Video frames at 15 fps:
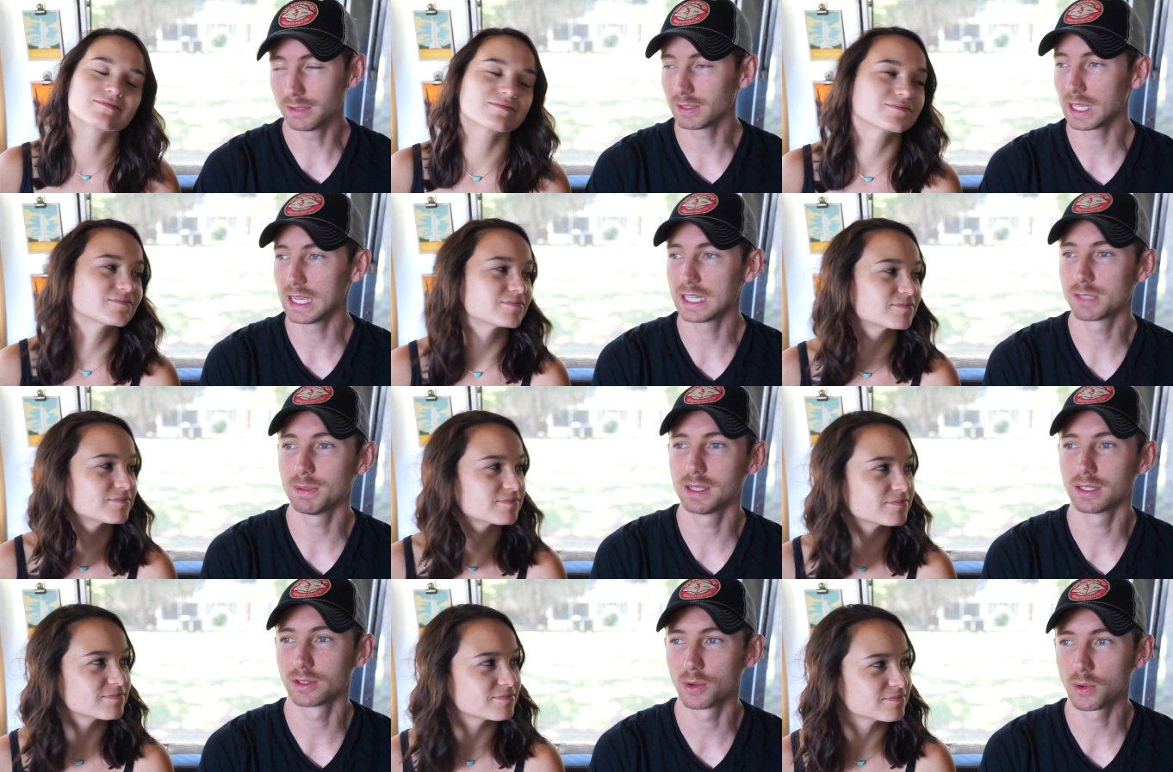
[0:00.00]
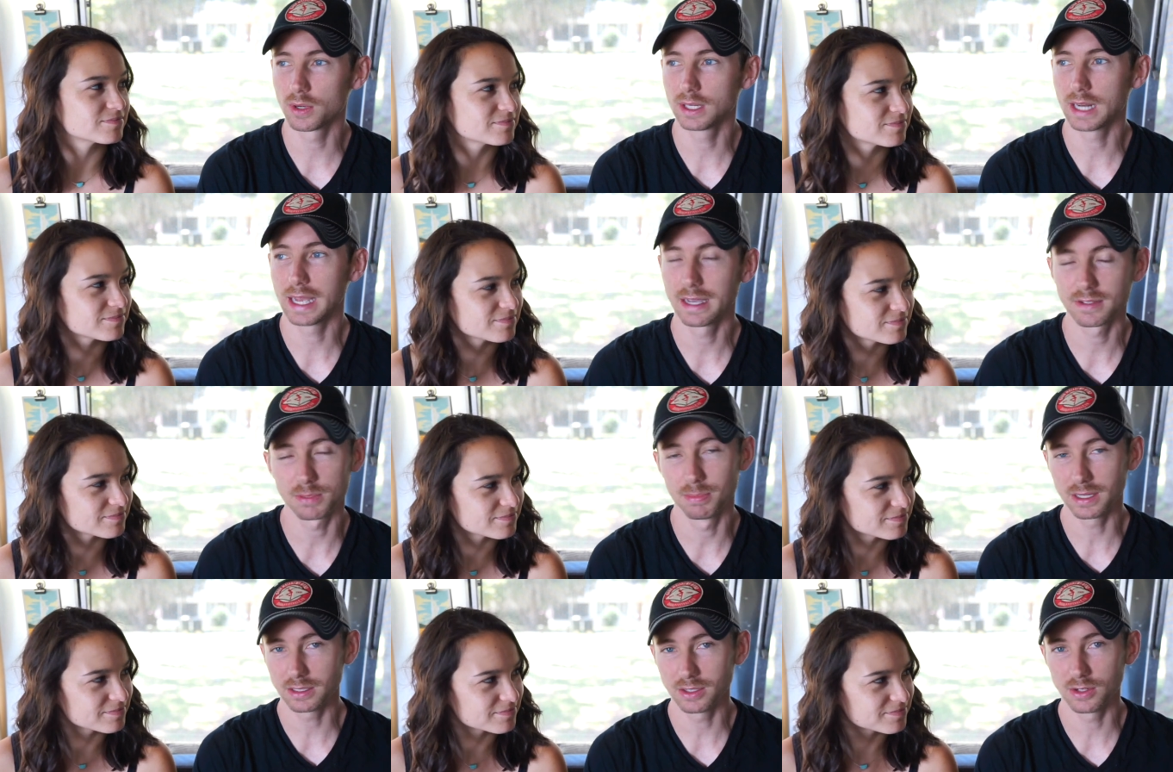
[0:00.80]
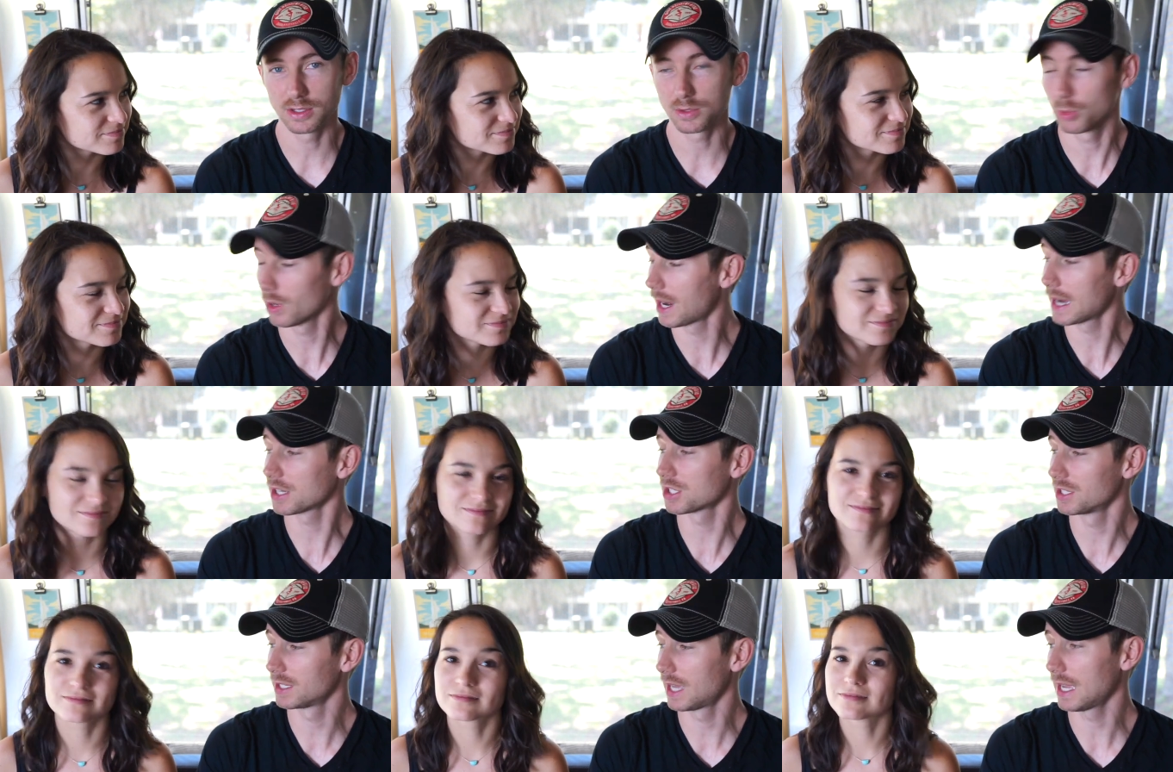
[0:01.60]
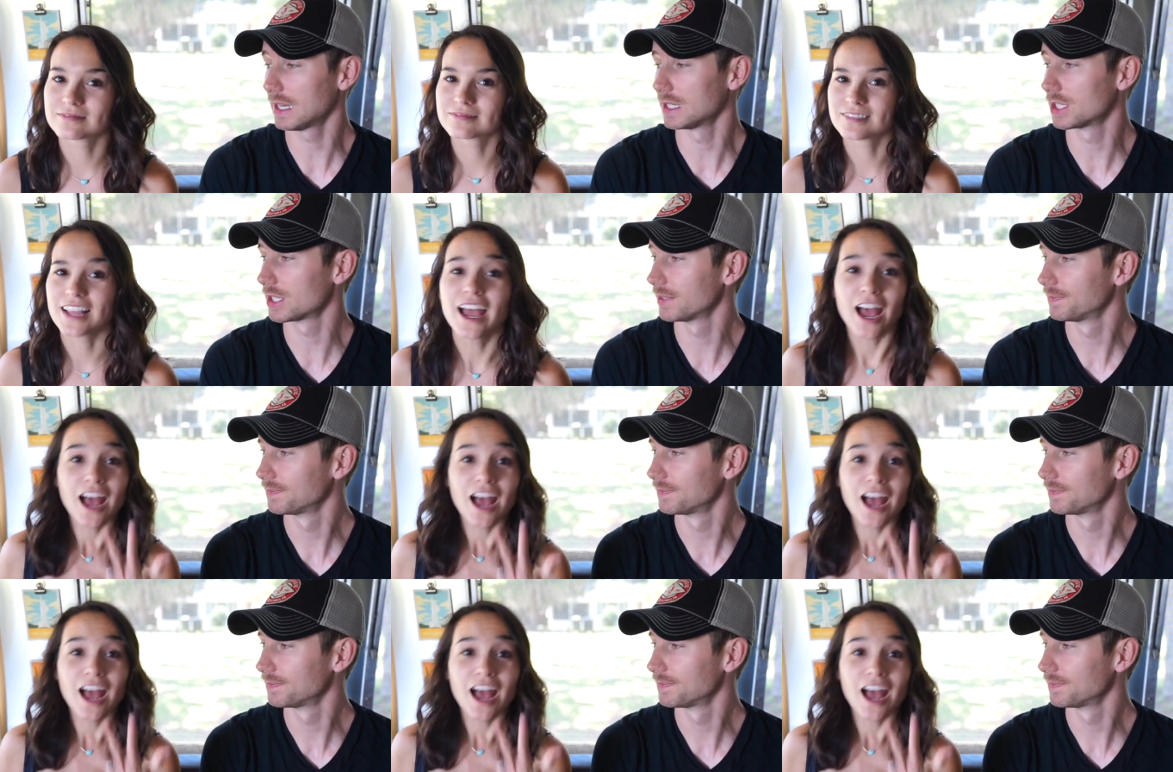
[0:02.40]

Speaker 1: of engagement, Lauren and I have some big news. We're actually engaged.